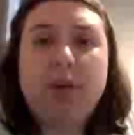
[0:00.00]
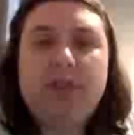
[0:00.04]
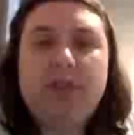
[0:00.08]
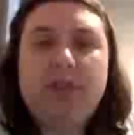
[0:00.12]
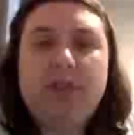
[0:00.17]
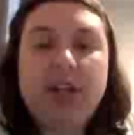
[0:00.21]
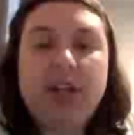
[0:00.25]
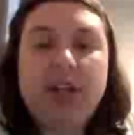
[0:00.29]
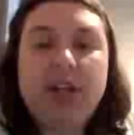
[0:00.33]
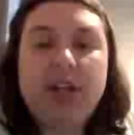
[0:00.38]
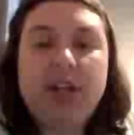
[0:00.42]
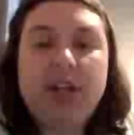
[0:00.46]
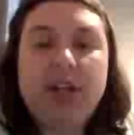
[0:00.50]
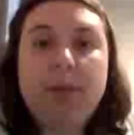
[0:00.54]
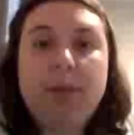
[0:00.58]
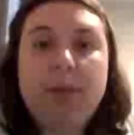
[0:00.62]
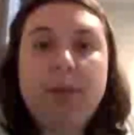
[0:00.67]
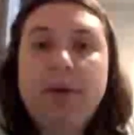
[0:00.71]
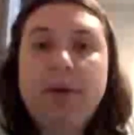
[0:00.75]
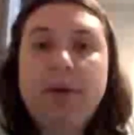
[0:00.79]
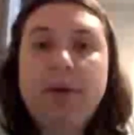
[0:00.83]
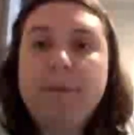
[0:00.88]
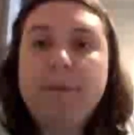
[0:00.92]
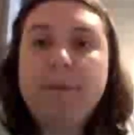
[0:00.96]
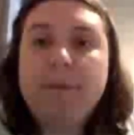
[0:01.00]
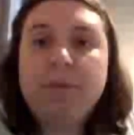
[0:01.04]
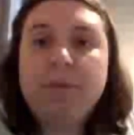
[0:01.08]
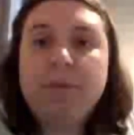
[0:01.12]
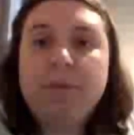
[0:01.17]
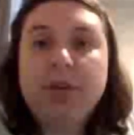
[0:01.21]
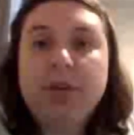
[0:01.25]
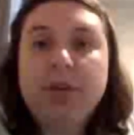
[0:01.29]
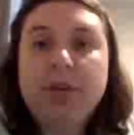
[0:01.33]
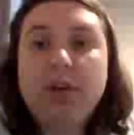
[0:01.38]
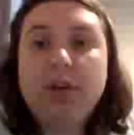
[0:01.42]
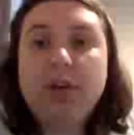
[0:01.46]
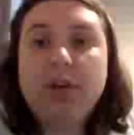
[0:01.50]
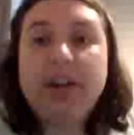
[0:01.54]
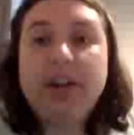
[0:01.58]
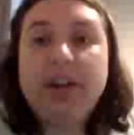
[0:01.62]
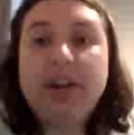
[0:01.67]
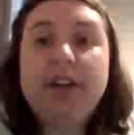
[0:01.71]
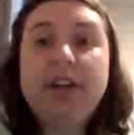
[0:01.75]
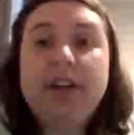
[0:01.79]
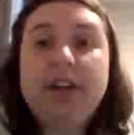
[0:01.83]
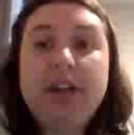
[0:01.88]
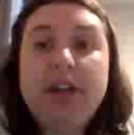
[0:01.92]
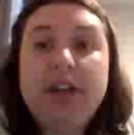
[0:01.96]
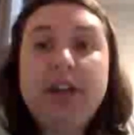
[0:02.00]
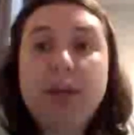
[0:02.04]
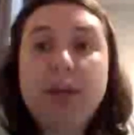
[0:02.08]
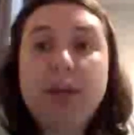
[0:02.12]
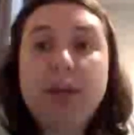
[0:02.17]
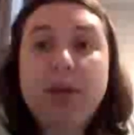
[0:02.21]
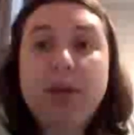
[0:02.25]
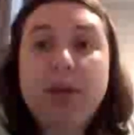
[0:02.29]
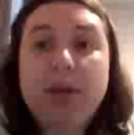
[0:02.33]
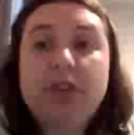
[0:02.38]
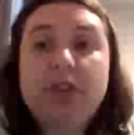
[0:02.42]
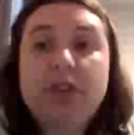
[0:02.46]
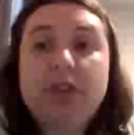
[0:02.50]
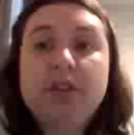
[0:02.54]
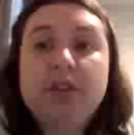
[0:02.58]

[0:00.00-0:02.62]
keep, calling it a neck brace.